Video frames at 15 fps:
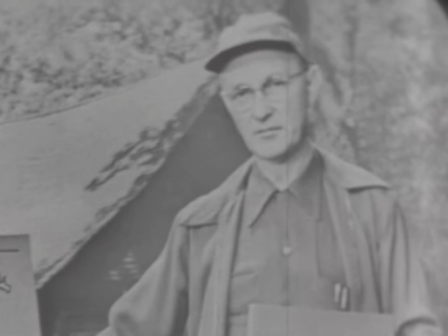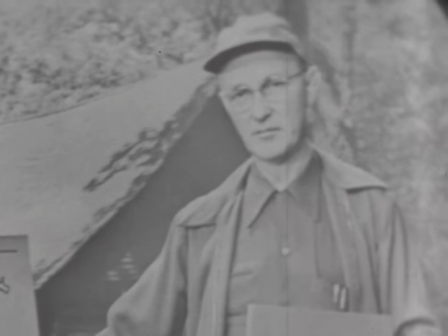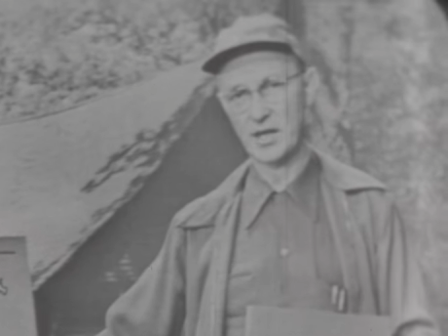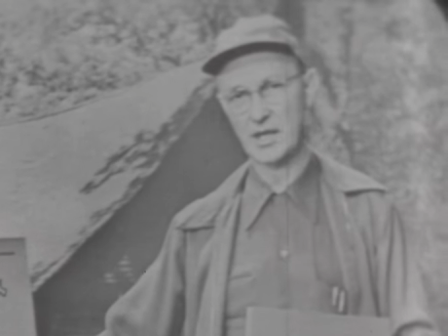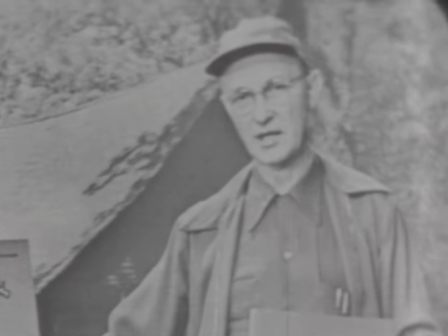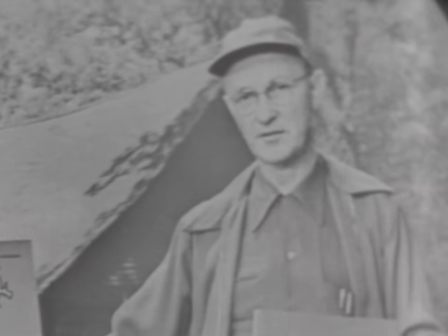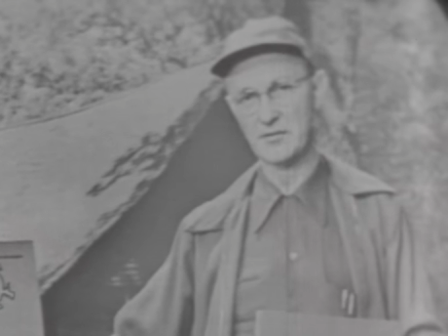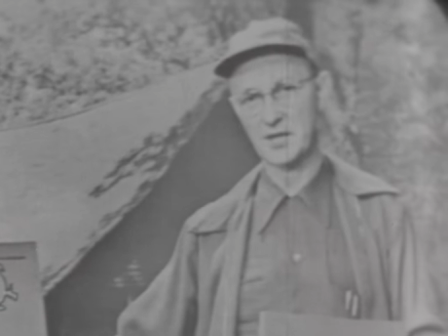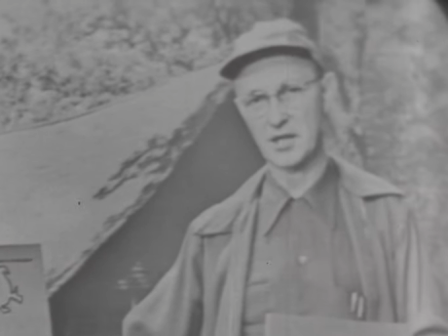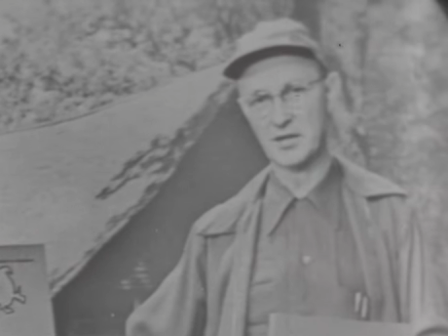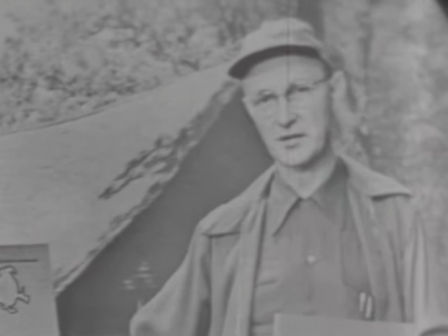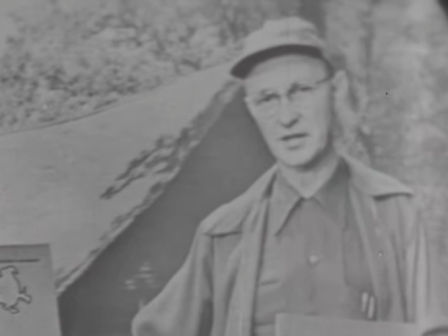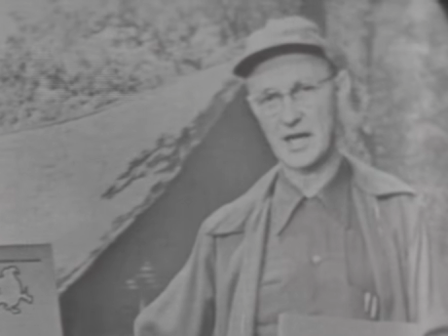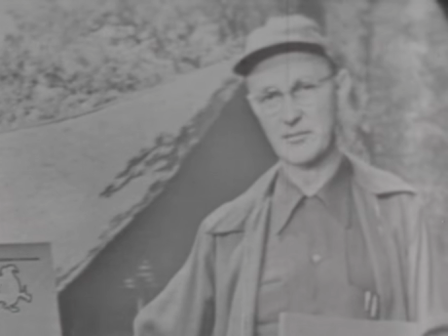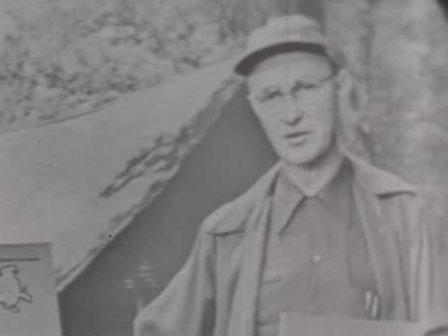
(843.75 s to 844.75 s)
Many of the
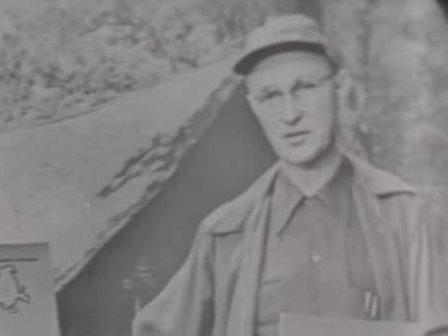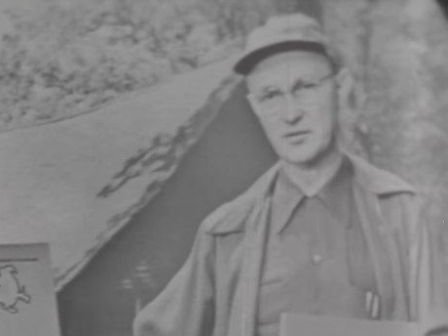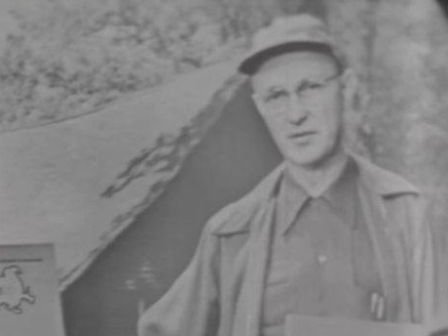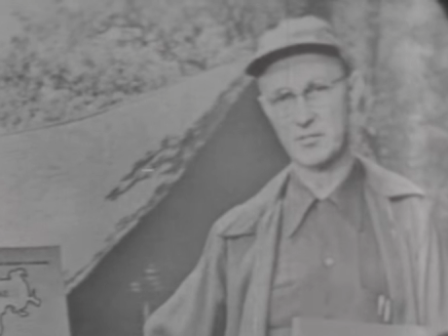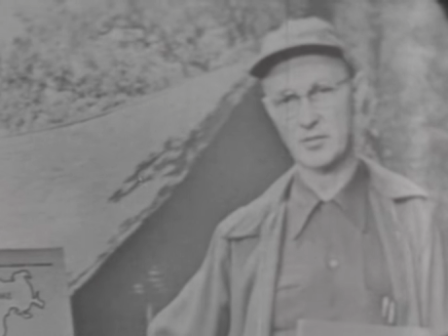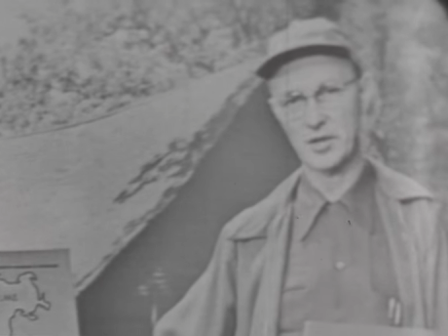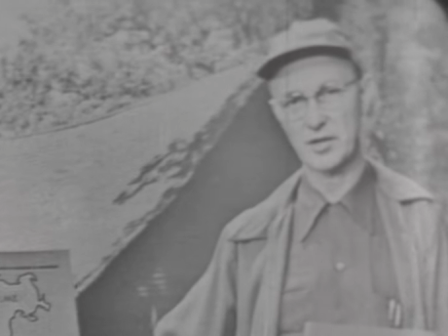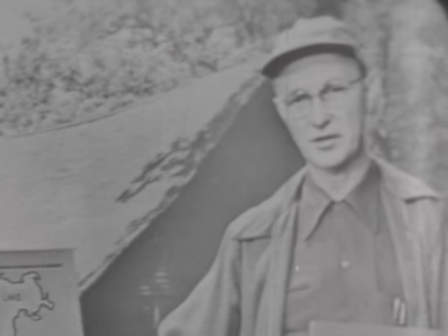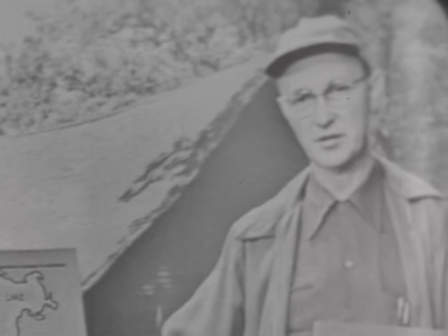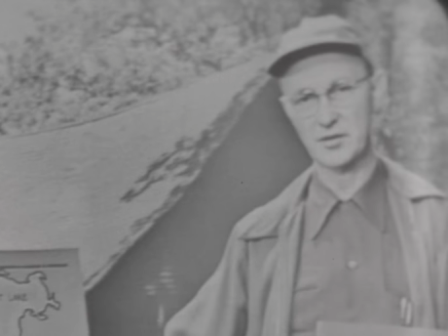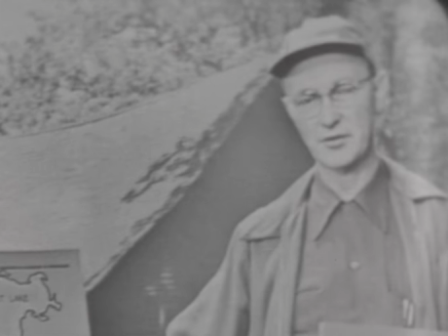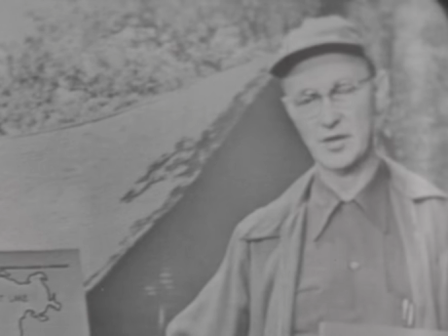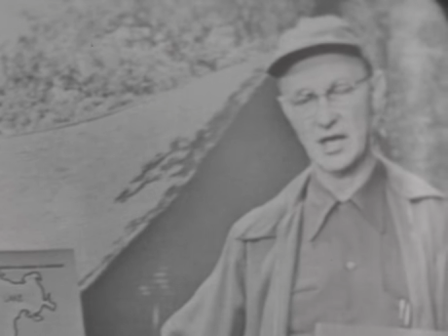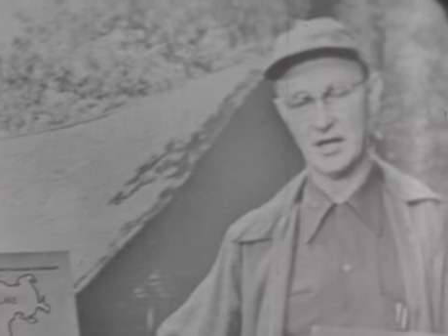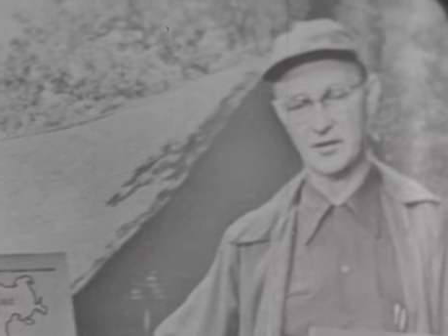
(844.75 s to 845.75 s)
other cabins were burned to
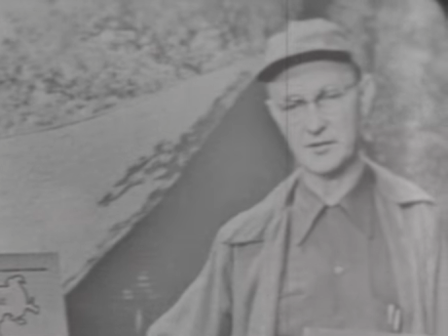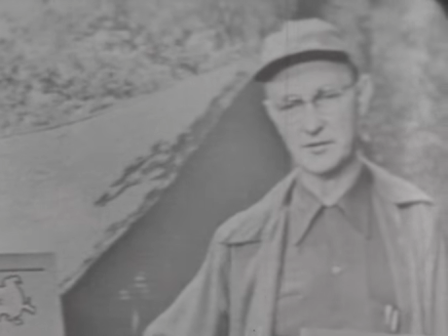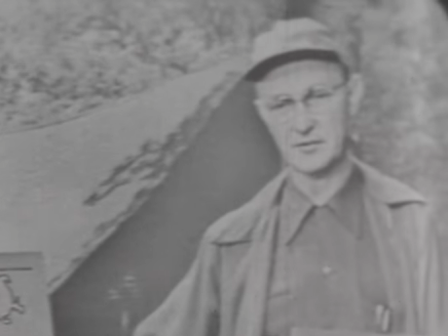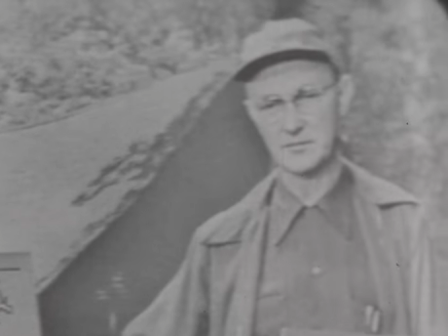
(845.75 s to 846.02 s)
the ground,